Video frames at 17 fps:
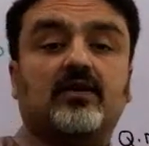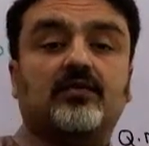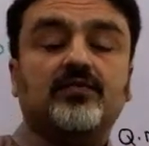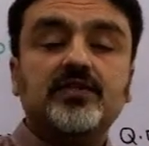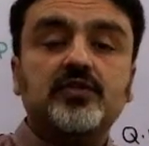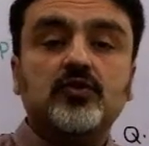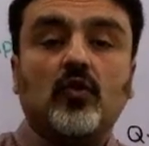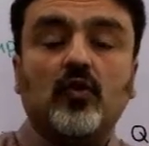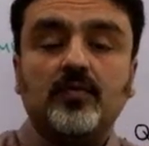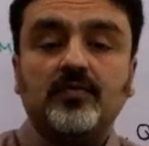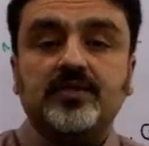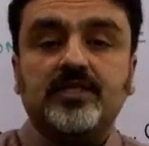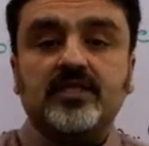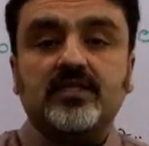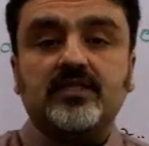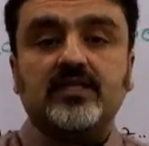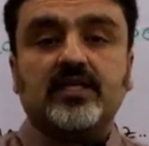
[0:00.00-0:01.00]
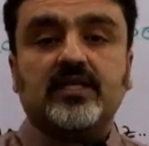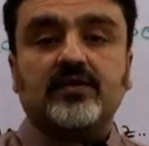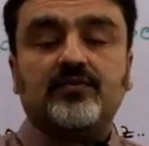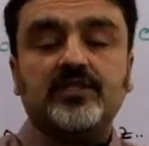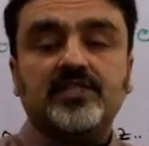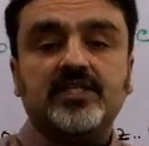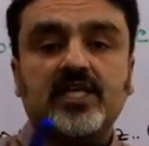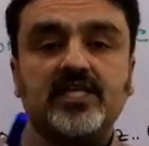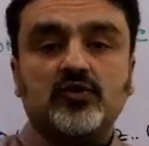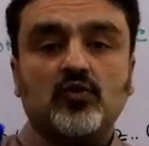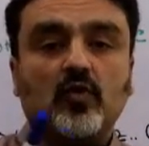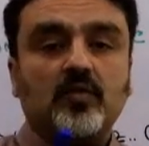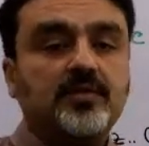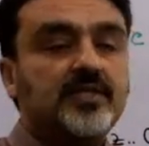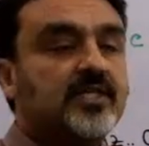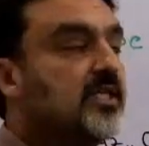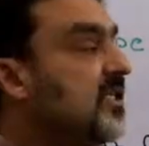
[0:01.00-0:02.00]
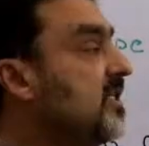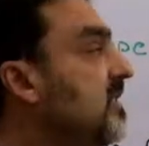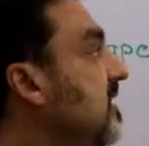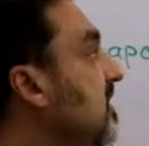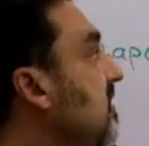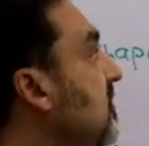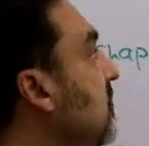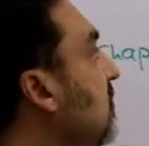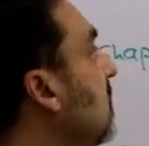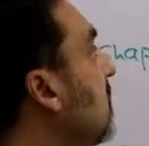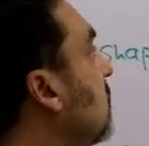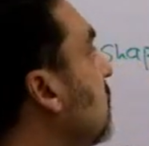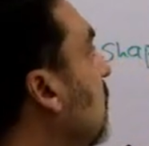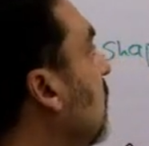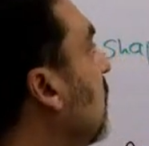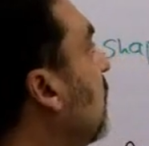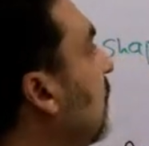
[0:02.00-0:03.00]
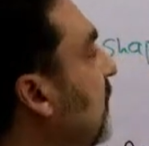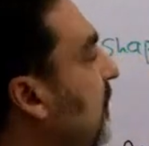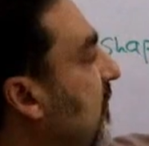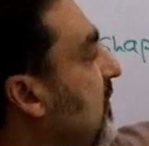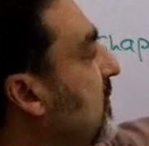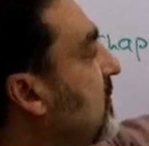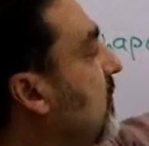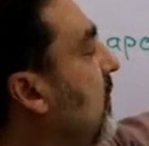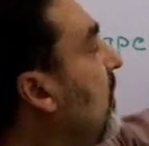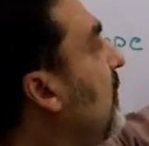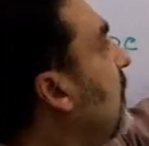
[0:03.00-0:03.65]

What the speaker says: Which S orbital it is? So we'd go